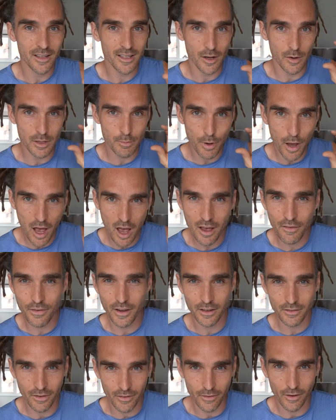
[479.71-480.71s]
so it's
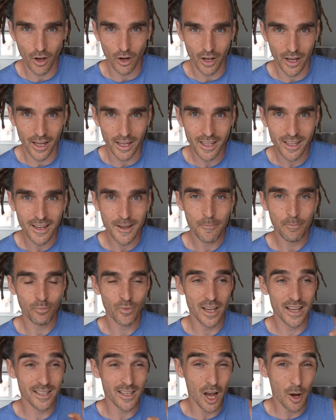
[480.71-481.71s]
perfect for vlogging.
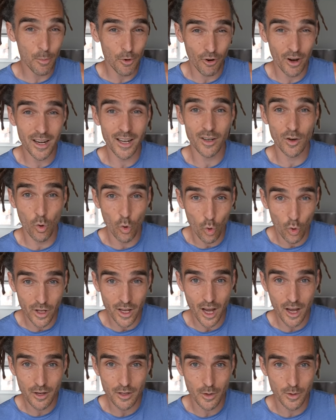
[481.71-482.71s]
It's upgraded
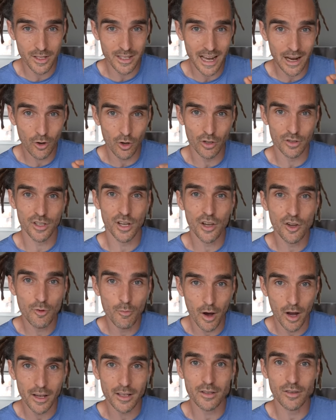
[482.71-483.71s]
audio, so it's now got two
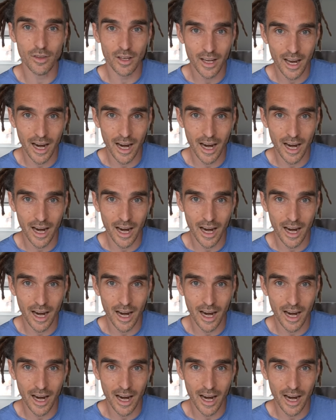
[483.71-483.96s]
mics on the